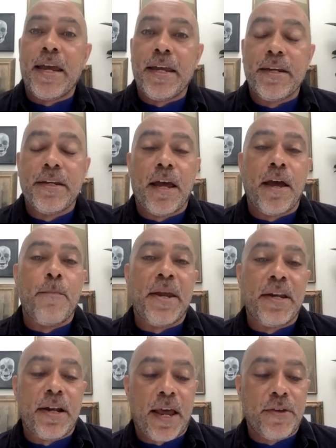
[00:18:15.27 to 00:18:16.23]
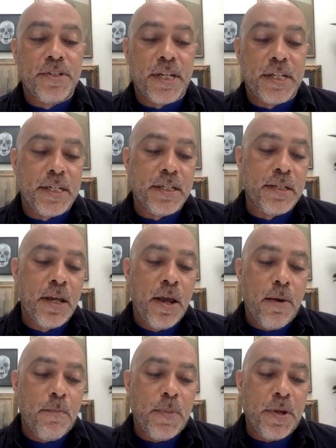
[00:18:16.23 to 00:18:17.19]
in mental health settings,
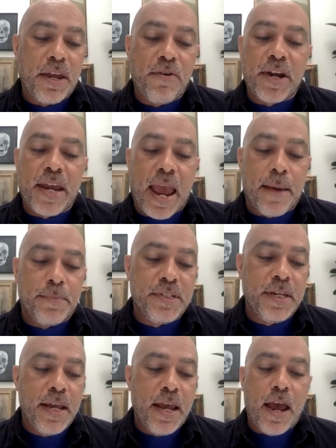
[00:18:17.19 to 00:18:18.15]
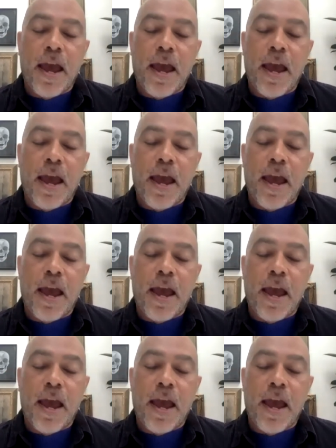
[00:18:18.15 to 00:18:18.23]
but there are gaps